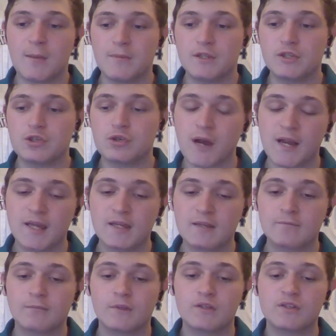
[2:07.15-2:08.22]
I mean, trading
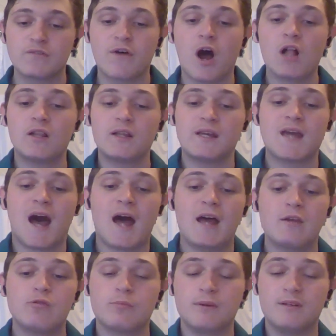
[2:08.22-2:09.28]
Civale, a
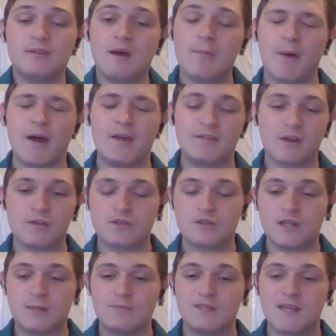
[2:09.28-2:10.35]
guy who would be dumped by his other
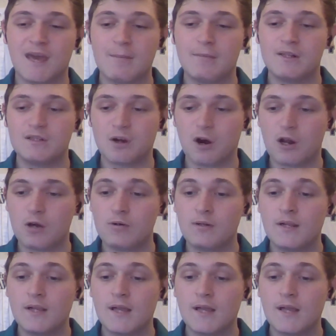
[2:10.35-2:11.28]
team, to get Manzardo,